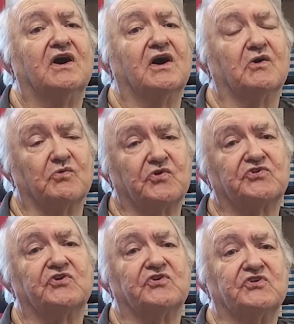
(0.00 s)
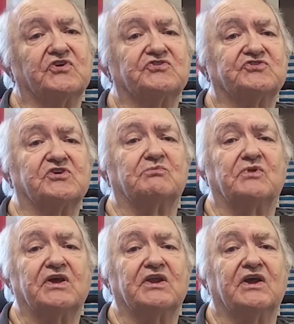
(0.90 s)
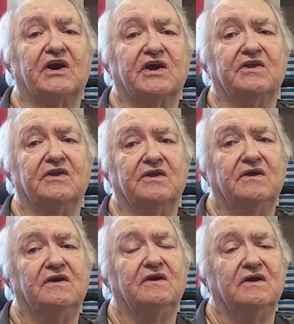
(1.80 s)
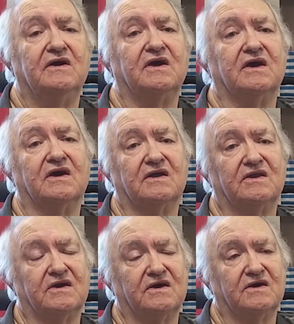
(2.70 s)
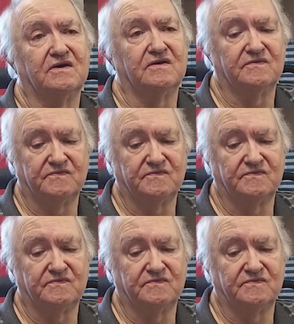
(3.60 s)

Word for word: I worked on the assembly line and uh,